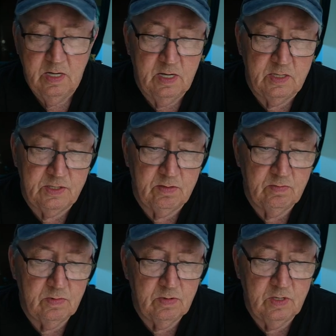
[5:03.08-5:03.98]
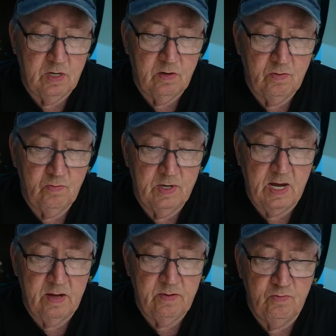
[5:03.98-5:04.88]
it's, you know, when
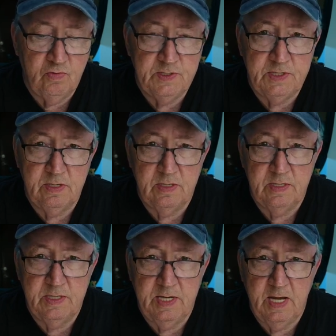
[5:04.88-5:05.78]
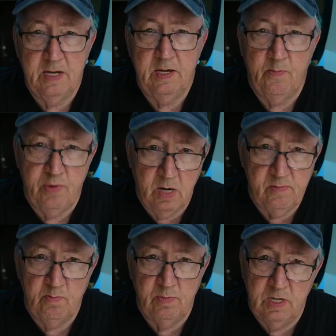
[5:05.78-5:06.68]
I was down in the
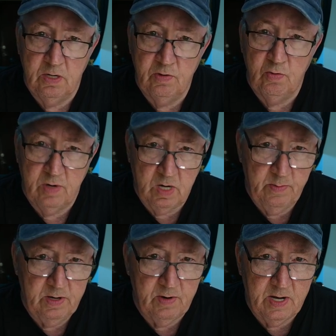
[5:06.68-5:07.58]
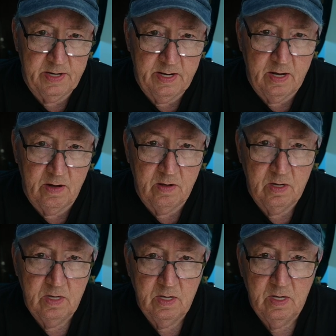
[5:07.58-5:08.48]
apartment below the one I'm in right now,
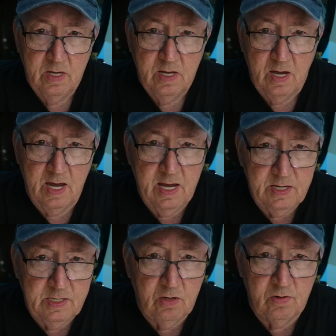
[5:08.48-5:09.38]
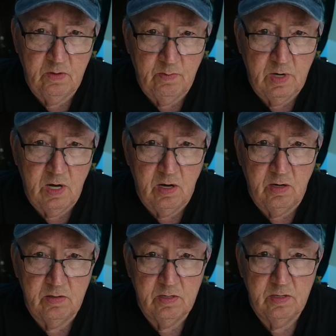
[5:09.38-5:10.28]
I had to go to the
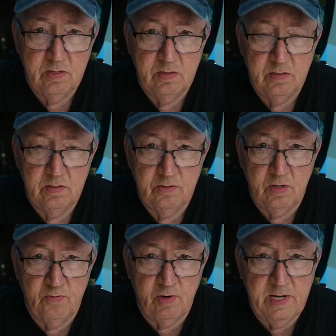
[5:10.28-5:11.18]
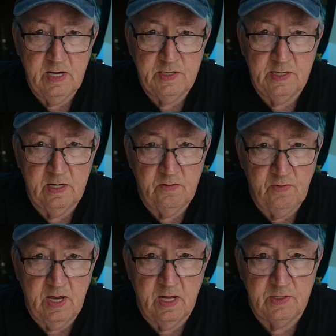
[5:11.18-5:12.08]
mall three or four days in
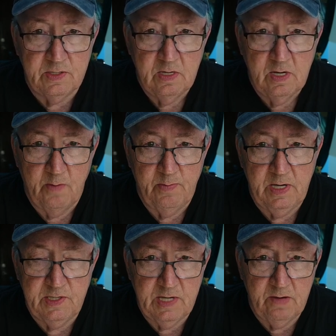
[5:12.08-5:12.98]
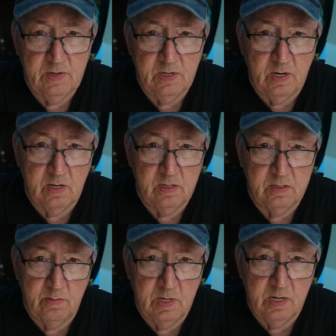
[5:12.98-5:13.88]
advance. I paid seven hundred dollars
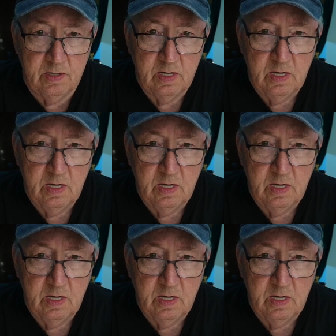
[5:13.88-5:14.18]
a month